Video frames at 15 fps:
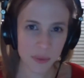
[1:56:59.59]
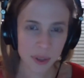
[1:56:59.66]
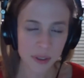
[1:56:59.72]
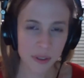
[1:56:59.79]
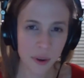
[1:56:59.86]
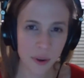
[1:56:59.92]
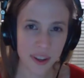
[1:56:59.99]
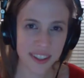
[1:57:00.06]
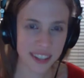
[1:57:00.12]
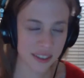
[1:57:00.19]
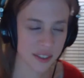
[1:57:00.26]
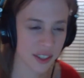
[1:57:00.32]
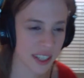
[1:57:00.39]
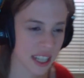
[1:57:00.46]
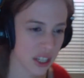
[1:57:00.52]
refocus
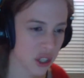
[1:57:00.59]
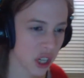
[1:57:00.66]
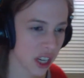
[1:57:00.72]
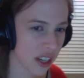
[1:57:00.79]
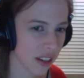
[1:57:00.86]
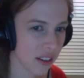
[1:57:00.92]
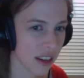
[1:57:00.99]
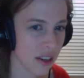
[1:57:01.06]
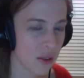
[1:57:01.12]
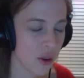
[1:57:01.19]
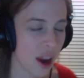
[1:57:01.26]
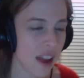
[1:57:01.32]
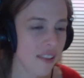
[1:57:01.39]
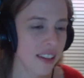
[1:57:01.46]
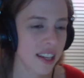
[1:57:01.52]
after teaching and, and
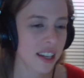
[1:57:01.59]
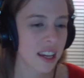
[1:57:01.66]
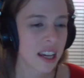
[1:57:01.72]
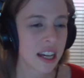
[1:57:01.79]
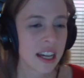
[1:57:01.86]
driving.